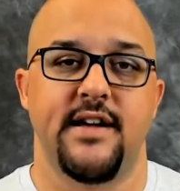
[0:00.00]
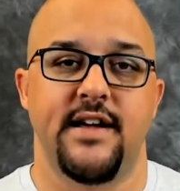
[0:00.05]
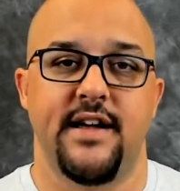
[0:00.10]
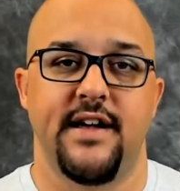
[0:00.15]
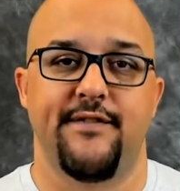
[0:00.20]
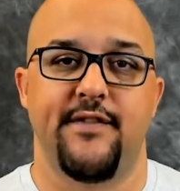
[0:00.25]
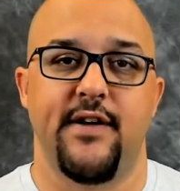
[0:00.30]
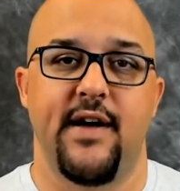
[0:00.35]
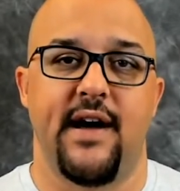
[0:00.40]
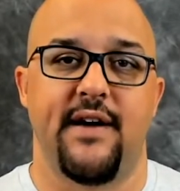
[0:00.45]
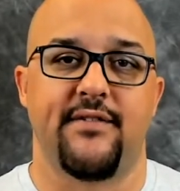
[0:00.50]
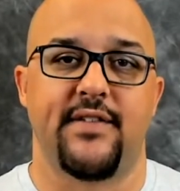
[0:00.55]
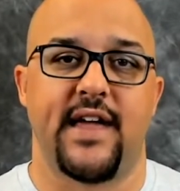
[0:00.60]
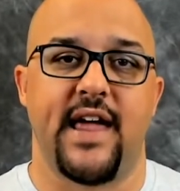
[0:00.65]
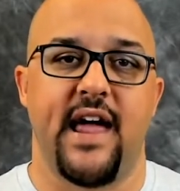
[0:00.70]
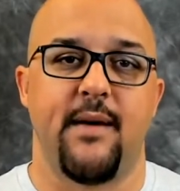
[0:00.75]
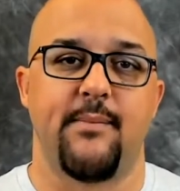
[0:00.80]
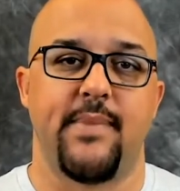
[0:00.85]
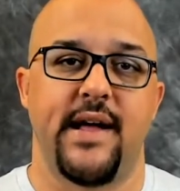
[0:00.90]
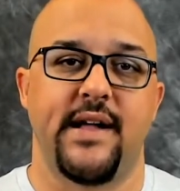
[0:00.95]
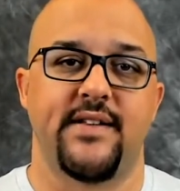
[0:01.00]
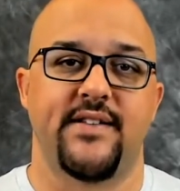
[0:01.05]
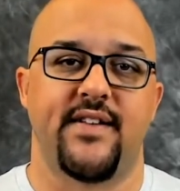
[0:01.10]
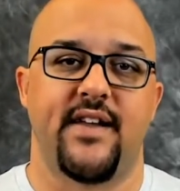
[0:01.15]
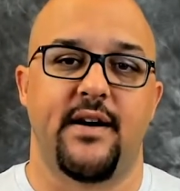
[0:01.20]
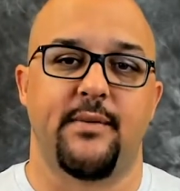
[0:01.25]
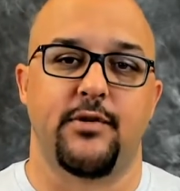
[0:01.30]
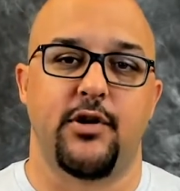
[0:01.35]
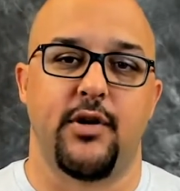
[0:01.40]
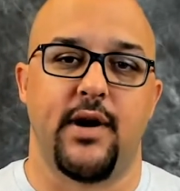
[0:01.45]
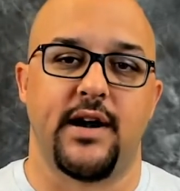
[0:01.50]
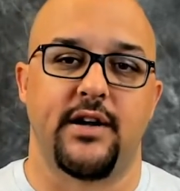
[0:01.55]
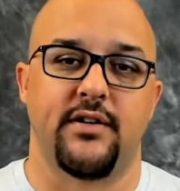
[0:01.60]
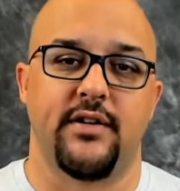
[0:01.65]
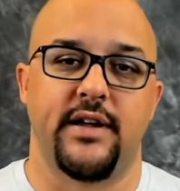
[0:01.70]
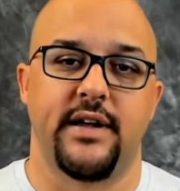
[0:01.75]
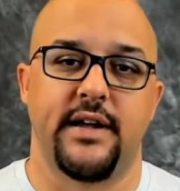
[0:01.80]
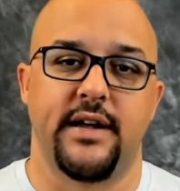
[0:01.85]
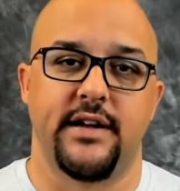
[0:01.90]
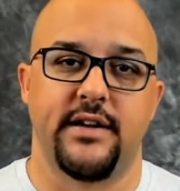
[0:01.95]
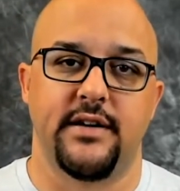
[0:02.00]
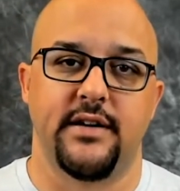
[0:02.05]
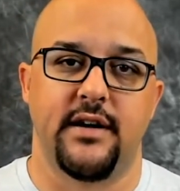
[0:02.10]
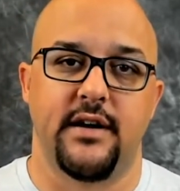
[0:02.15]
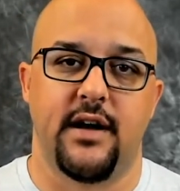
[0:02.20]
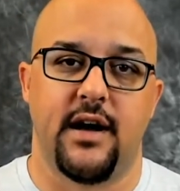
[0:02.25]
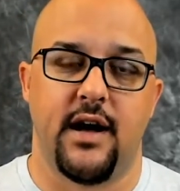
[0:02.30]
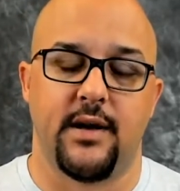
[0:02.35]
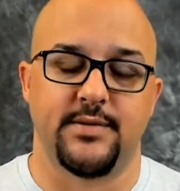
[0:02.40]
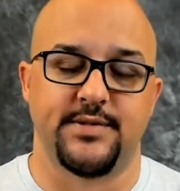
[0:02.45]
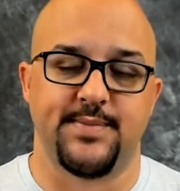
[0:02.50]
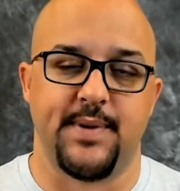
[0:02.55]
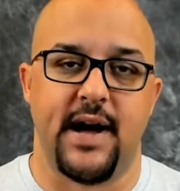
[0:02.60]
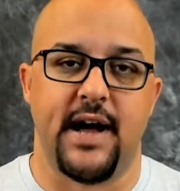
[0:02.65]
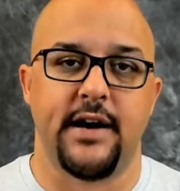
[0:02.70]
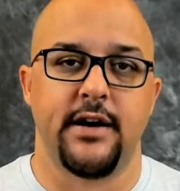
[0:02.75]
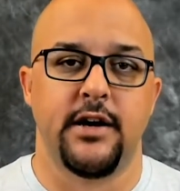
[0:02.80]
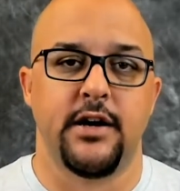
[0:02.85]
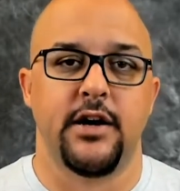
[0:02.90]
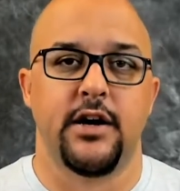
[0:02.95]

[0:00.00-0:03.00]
if you have the campaign set up correctly in HubSpot.